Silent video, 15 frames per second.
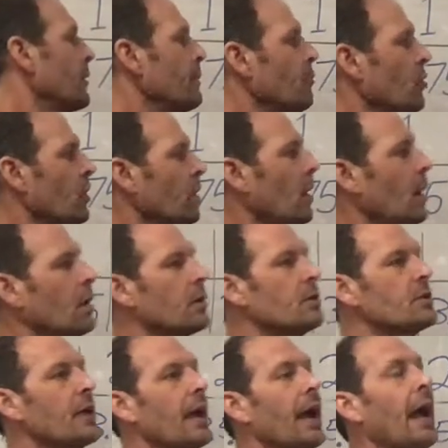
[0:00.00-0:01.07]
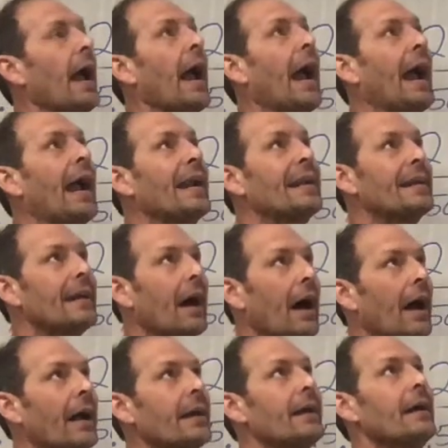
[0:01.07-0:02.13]
more dollars,
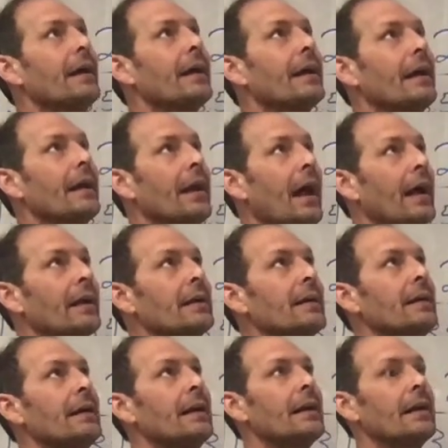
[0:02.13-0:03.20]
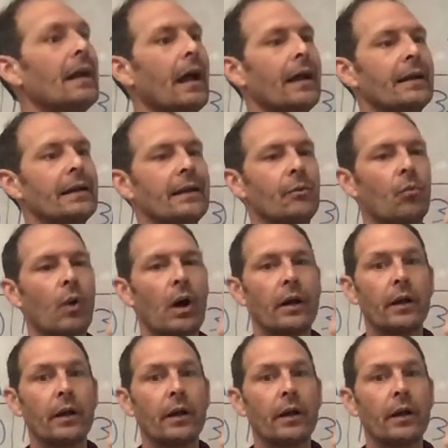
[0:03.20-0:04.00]
89, 90, 91.